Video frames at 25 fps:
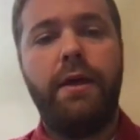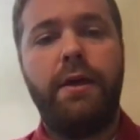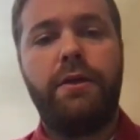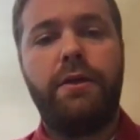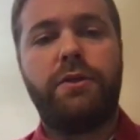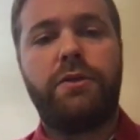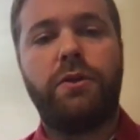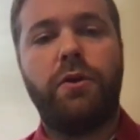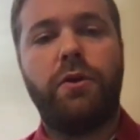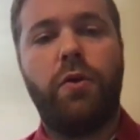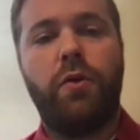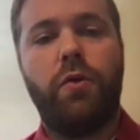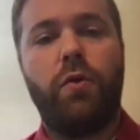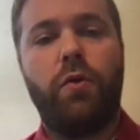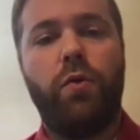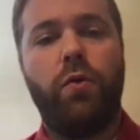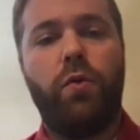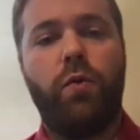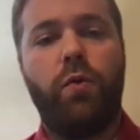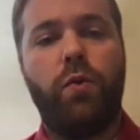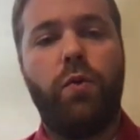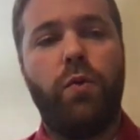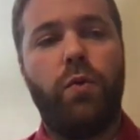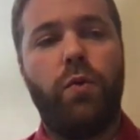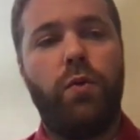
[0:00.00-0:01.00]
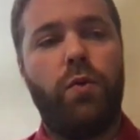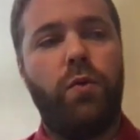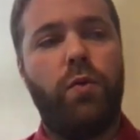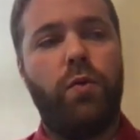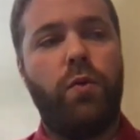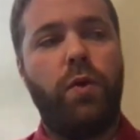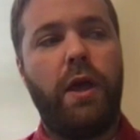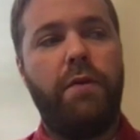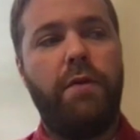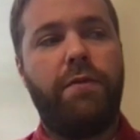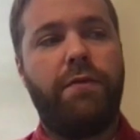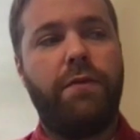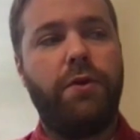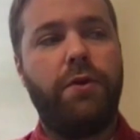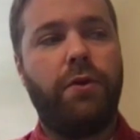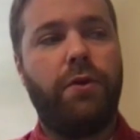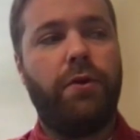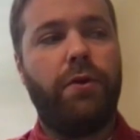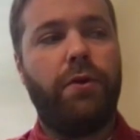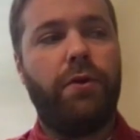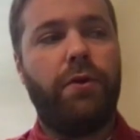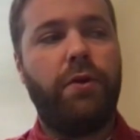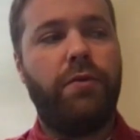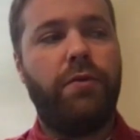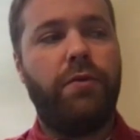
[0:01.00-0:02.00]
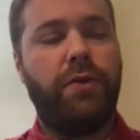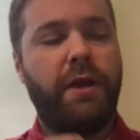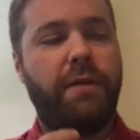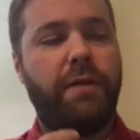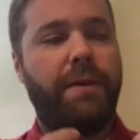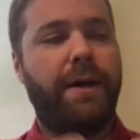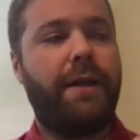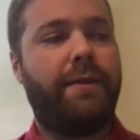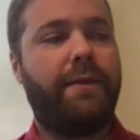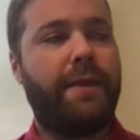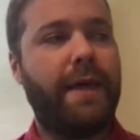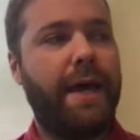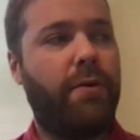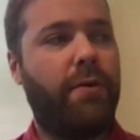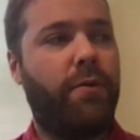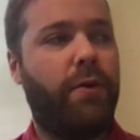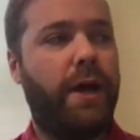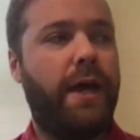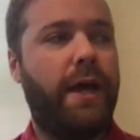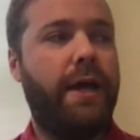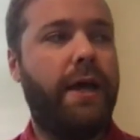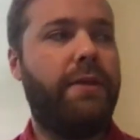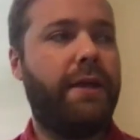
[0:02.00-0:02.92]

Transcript: So if you think about it that way,